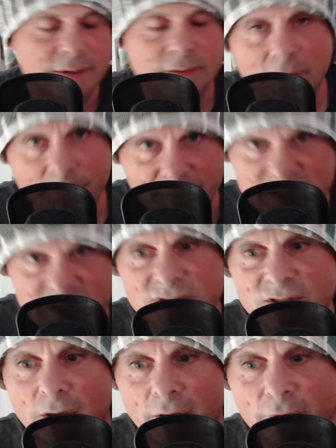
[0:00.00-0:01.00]
I messaged the
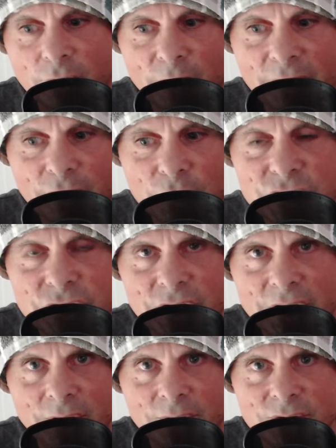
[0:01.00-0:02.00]
guy from Rift Forge
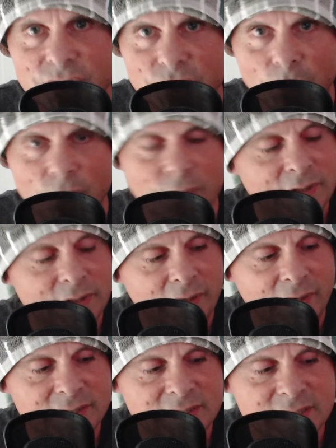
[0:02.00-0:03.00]
Studios, Sean, and the
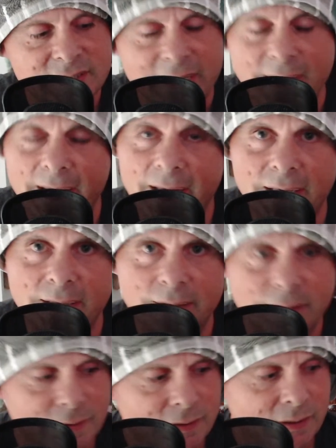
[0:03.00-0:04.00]
guys to say, hey,
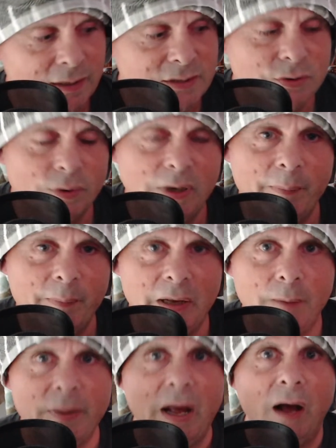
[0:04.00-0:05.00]
it's not coming
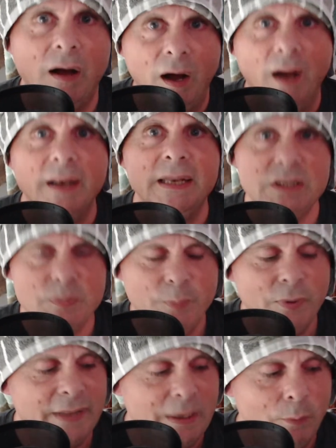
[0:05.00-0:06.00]
up. I need to
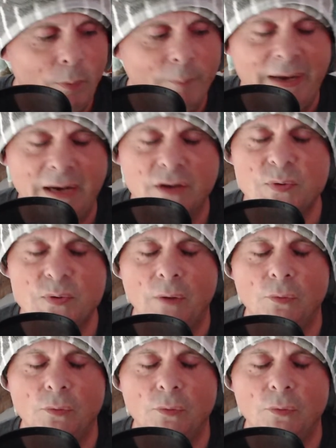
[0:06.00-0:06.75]
put that one back as well.